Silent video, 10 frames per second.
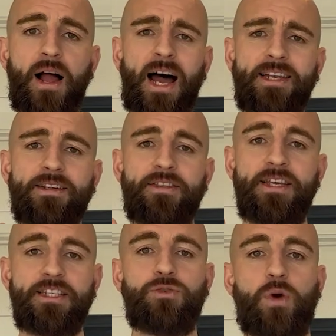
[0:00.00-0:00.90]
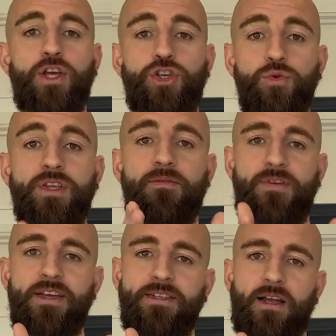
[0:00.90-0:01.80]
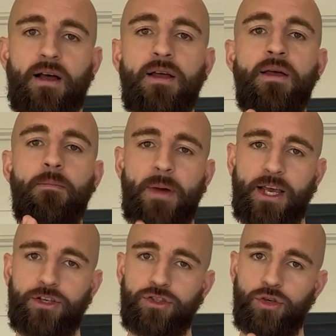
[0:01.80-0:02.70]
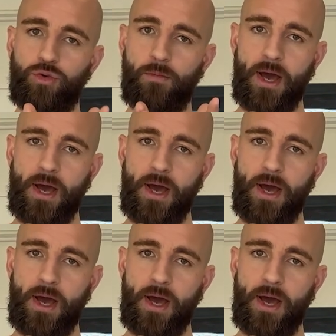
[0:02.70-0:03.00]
And this is where you, the investor, makes your